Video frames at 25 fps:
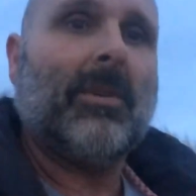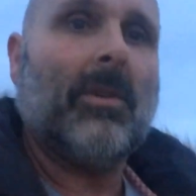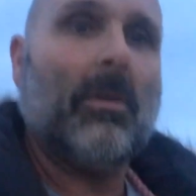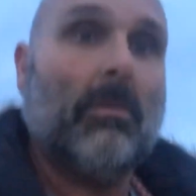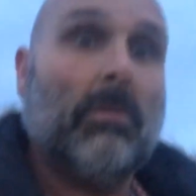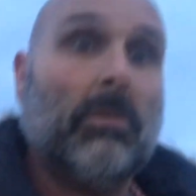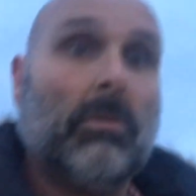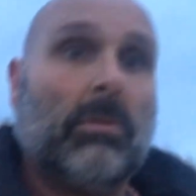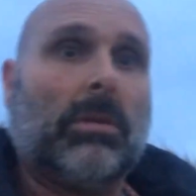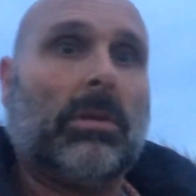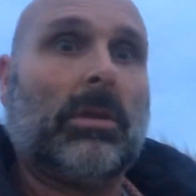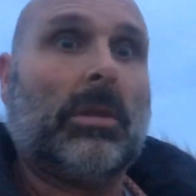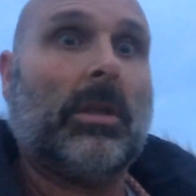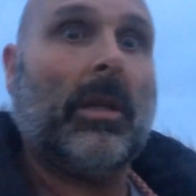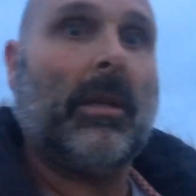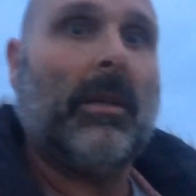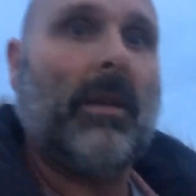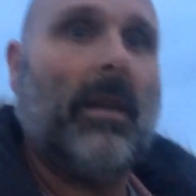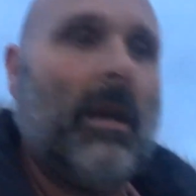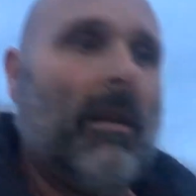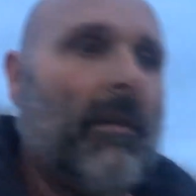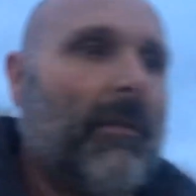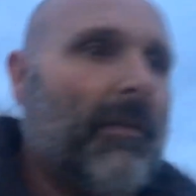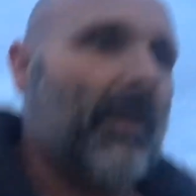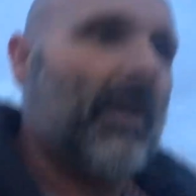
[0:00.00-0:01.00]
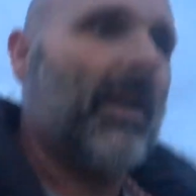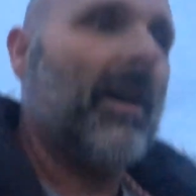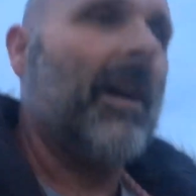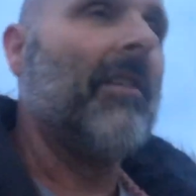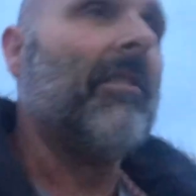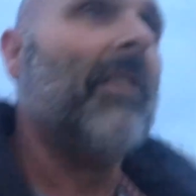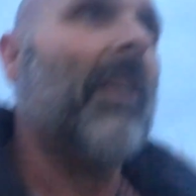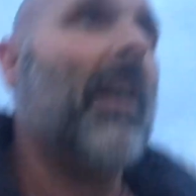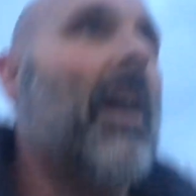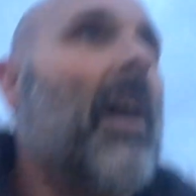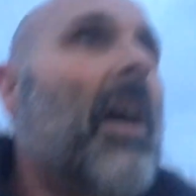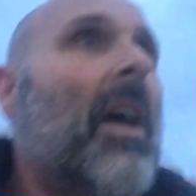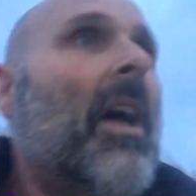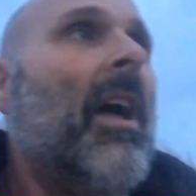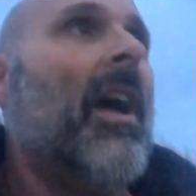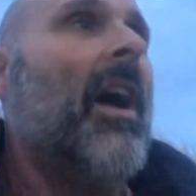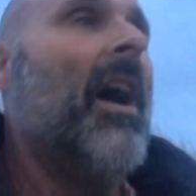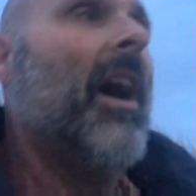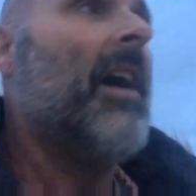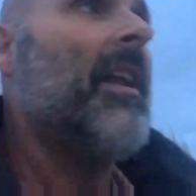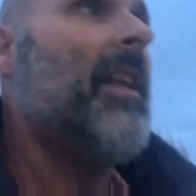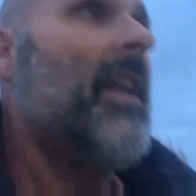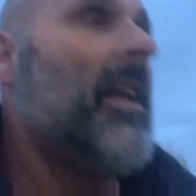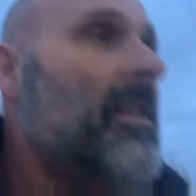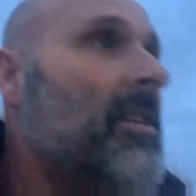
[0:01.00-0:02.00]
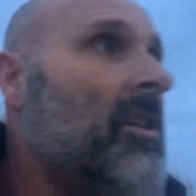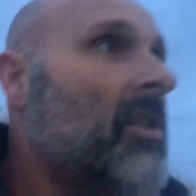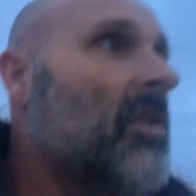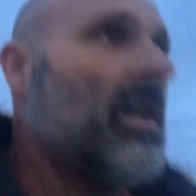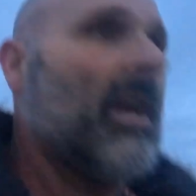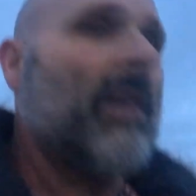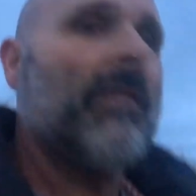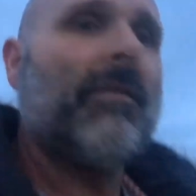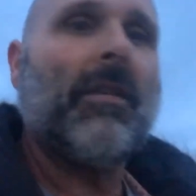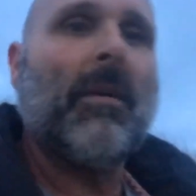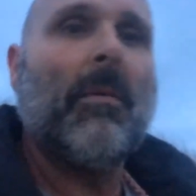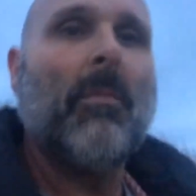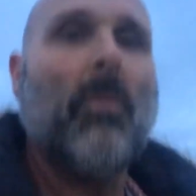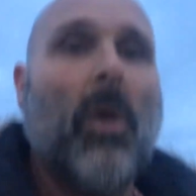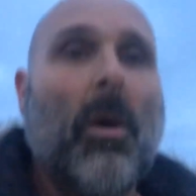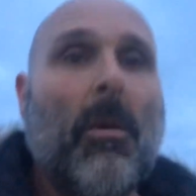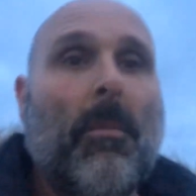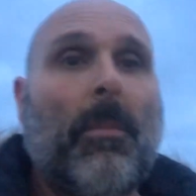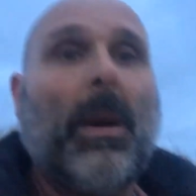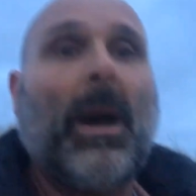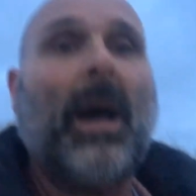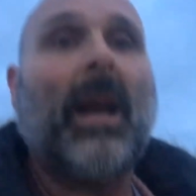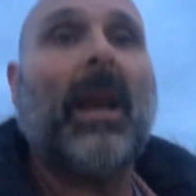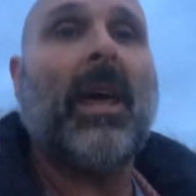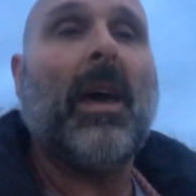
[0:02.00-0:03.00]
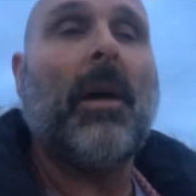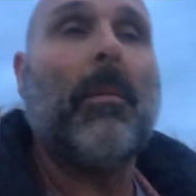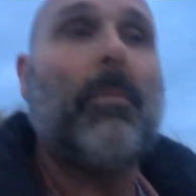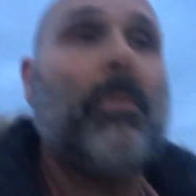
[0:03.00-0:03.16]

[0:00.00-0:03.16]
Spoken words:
oh shit, nearly fell over. And then you give them 1 pallet of